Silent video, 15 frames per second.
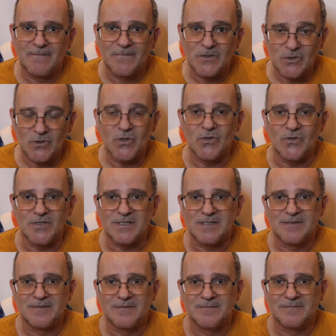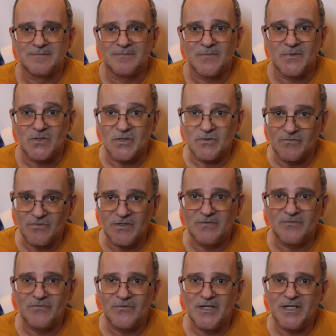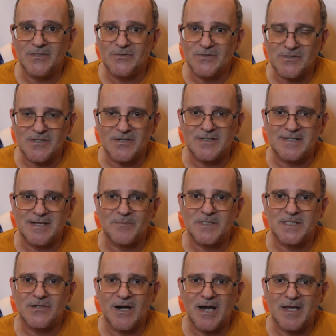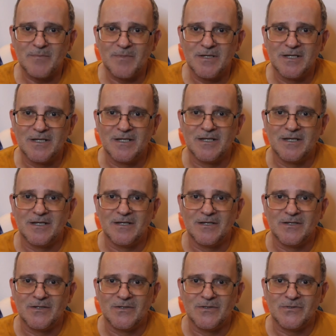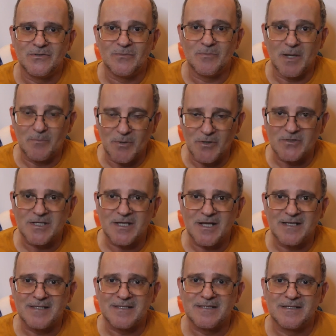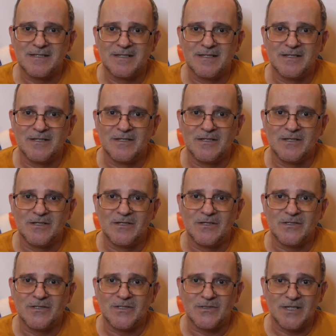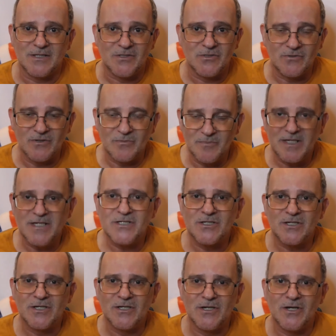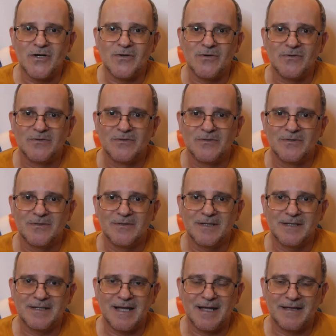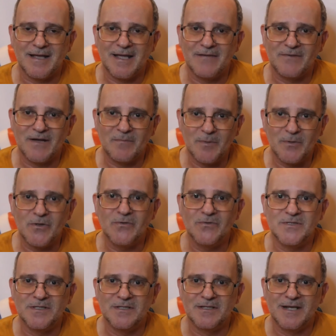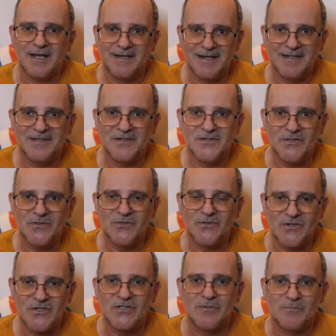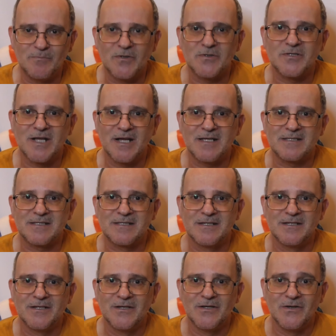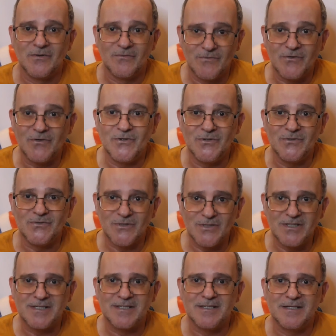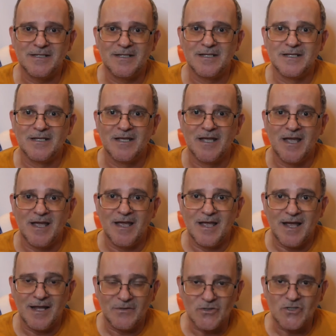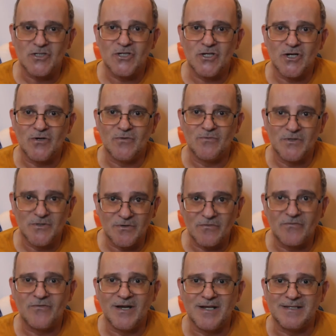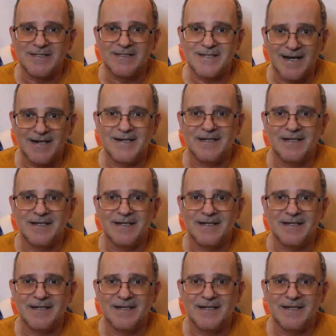stores. So feel free to subscribe to my podcast so that you will immediately know that I have uploaded another new Christian podcast for you to listen and to share with your friends and